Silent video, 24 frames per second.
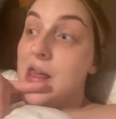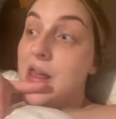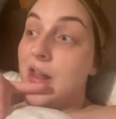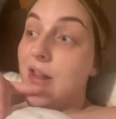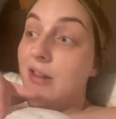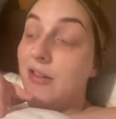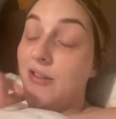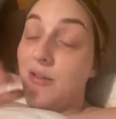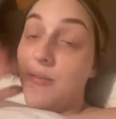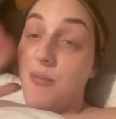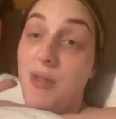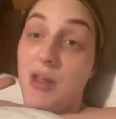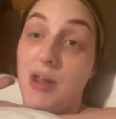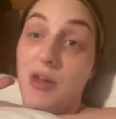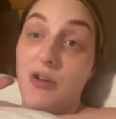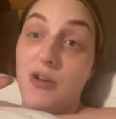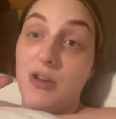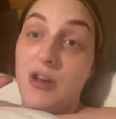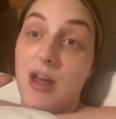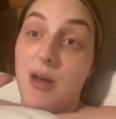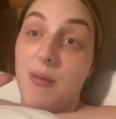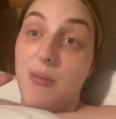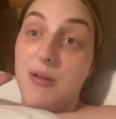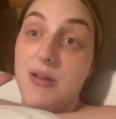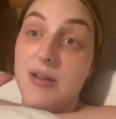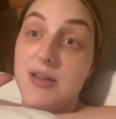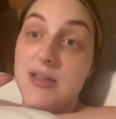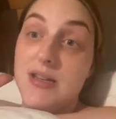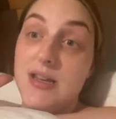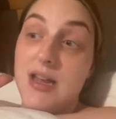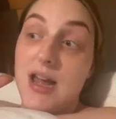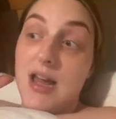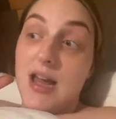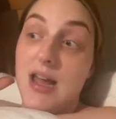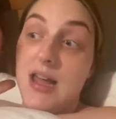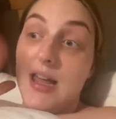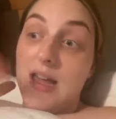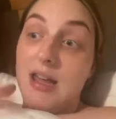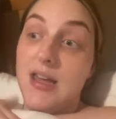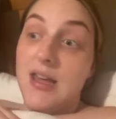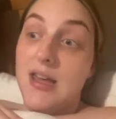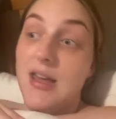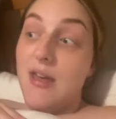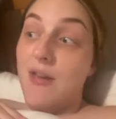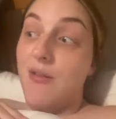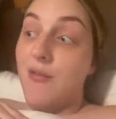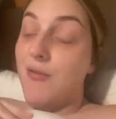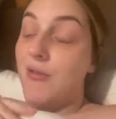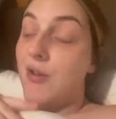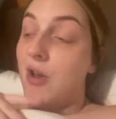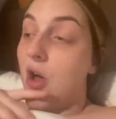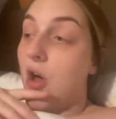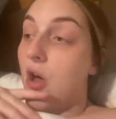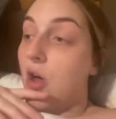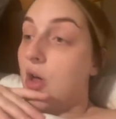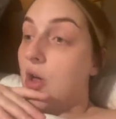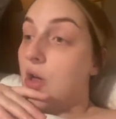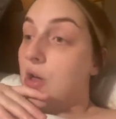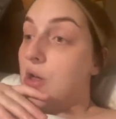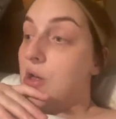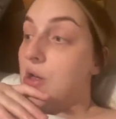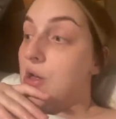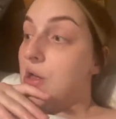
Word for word: Something could happen tonight. If not,